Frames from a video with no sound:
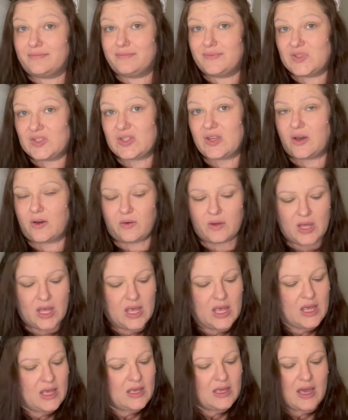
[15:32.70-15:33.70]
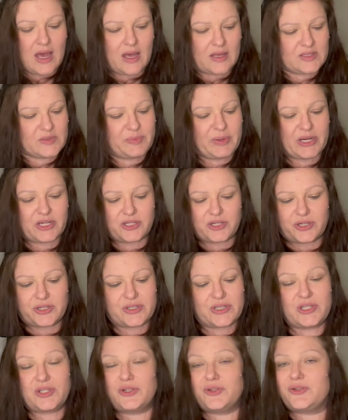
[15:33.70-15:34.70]
So Spirit
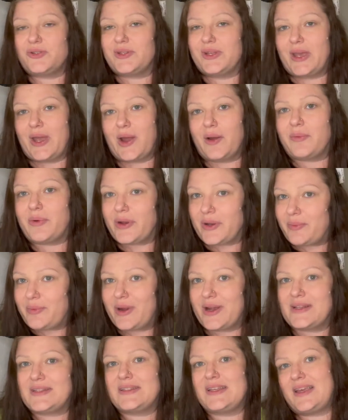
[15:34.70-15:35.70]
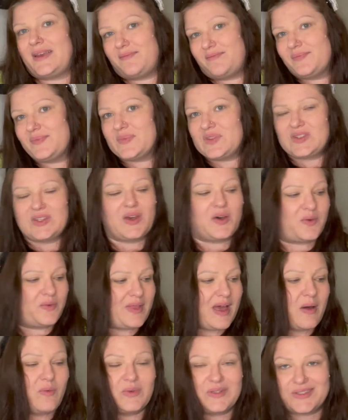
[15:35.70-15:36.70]
jerseys usually are pretty pricey, so
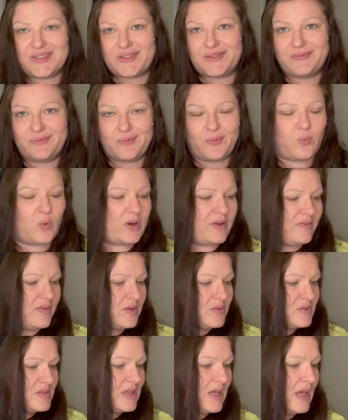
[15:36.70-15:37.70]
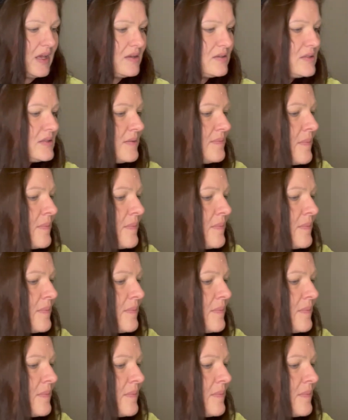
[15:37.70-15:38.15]
that was one of those things.